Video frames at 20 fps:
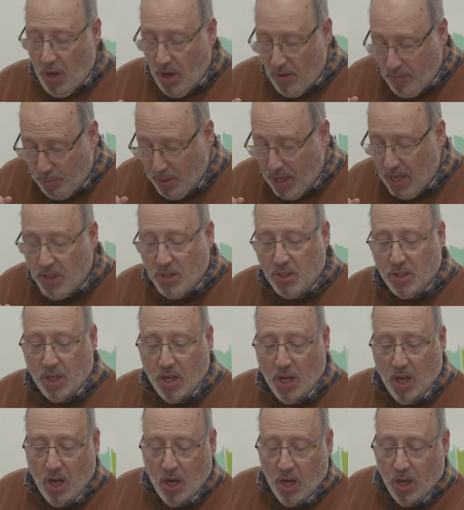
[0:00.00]
I've placed a
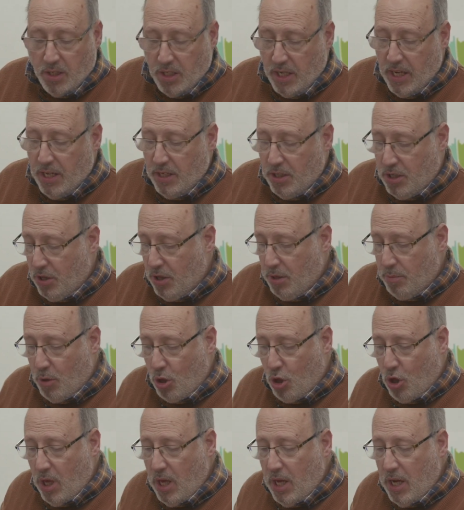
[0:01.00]
card into the
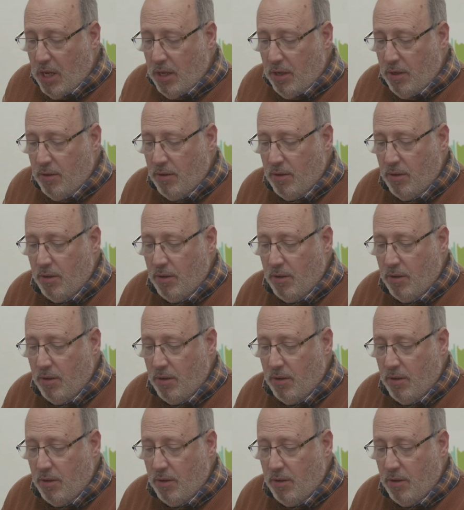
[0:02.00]
machine.